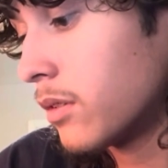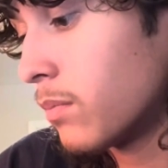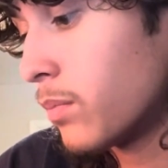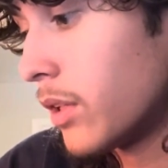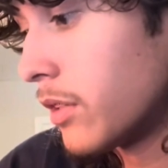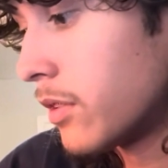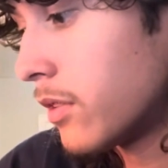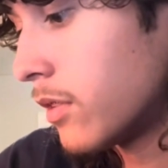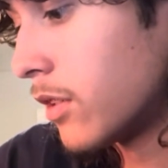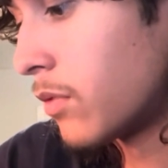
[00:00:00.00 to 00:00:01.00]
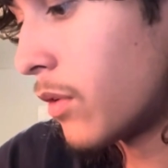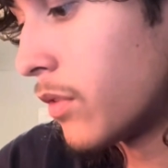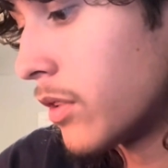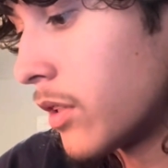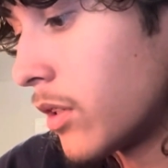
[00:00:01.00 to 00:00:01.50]
plus this
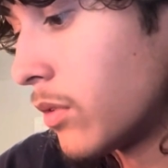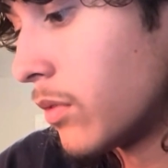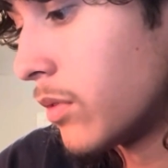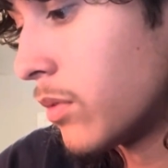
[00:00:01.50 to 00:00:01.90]
reference angle of